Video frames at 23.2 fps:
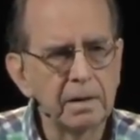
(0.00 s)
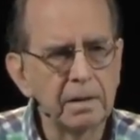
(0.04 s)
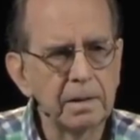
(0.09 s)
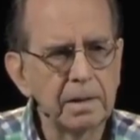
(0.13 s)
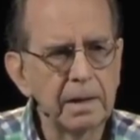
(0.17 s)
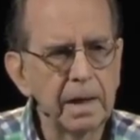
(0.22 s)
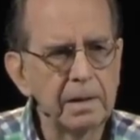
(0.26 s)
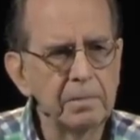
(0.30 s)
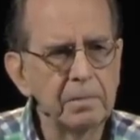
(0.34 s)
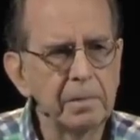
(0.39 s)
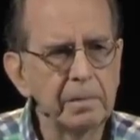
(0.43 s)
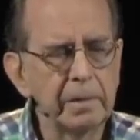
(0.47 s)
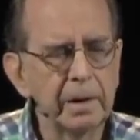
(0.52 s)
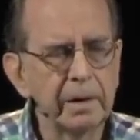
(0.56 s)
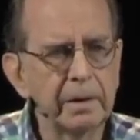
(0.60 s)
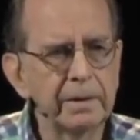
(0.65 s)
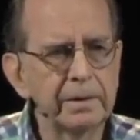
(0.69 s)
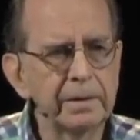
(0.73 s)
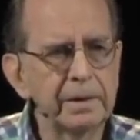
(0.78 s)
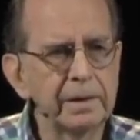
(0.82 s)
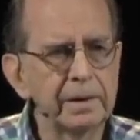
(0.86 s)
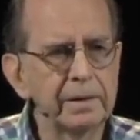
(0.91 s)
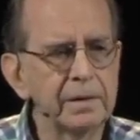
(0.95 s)

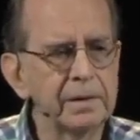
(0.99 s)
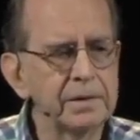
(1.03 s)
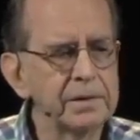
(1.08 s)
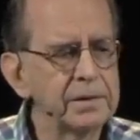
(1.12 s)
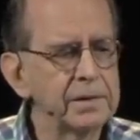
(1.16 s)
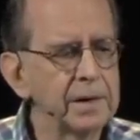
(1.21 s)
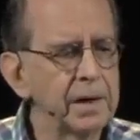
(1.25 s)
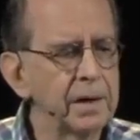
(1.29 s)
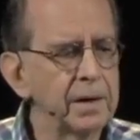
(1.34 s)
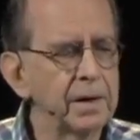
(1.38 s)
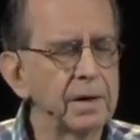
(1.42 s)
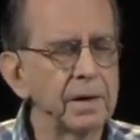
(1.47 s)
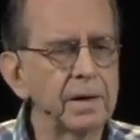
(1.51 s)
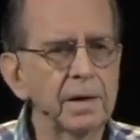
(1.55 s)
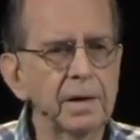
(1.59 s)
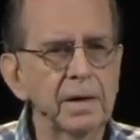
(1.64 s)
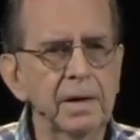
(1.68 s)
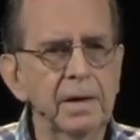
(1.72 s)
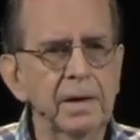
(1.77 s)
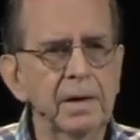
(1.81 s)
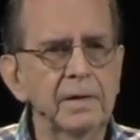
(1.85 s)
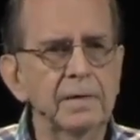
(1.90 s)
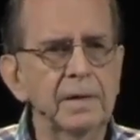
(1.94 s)
capability in the cell
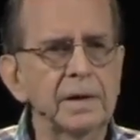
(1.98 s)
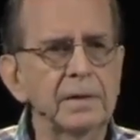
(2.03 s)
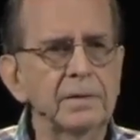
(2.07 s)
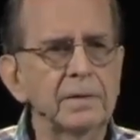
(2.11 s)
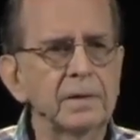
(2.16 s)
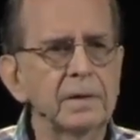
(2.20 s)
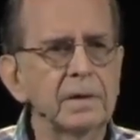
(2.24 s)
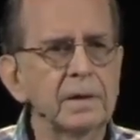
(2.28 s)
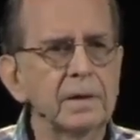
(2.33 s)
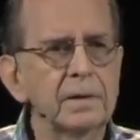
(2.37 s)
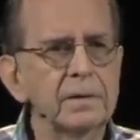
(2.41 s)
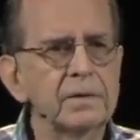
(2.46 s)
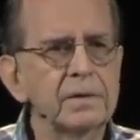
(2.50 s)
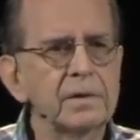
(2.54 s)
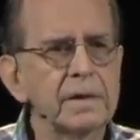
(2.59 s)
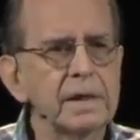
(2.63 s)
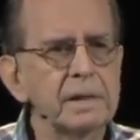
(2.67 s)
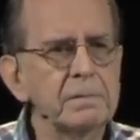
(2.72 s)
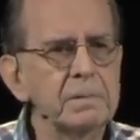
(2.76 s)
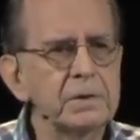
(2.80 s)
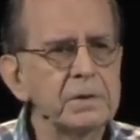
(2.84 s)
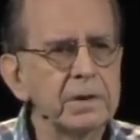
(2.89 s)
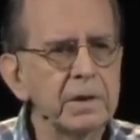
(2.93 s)
that the
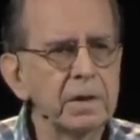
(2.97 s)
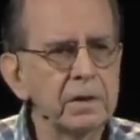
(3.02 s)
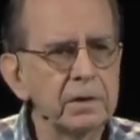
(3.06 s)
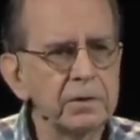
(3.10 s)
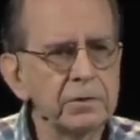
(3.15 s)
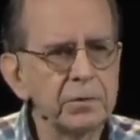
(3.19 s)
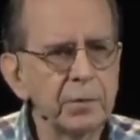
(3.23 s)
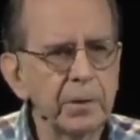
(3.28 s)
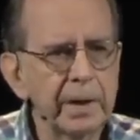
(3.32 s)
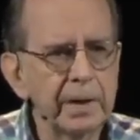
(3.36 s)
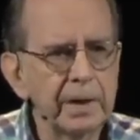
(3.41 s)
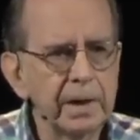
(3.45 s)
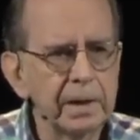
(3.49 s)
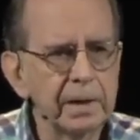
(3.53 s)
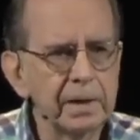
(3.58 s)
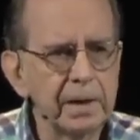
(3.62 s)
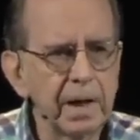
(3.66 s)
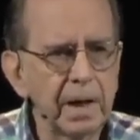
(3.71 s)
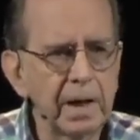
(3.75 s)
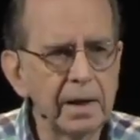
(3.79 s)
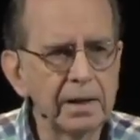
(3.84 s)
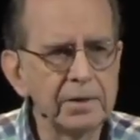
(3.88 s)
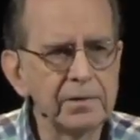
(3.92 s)
stem cells
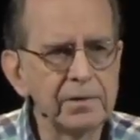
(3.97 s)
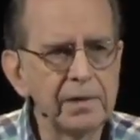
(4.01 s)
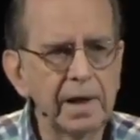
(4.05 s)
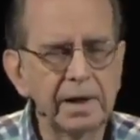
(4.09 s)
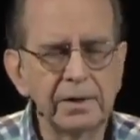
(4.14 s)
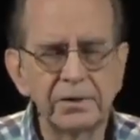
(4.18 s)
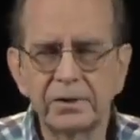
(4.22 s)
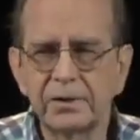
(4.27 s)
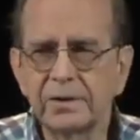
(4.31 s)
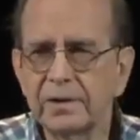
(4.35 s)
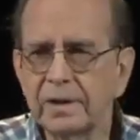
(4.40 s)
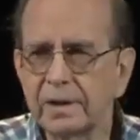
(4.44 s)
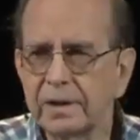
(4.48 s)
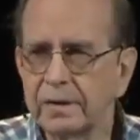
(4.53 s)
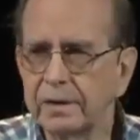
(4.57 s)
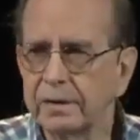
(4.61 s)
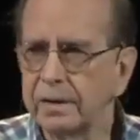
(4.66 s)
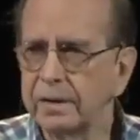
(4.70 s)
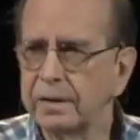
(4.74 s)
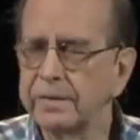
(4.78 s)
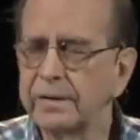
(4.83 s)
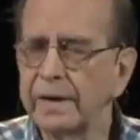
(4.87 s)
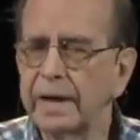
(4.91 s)
recognize that
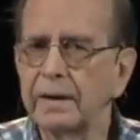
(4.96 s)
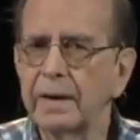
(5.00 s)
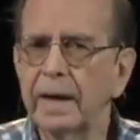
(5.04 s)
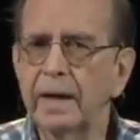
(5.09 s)
signal that,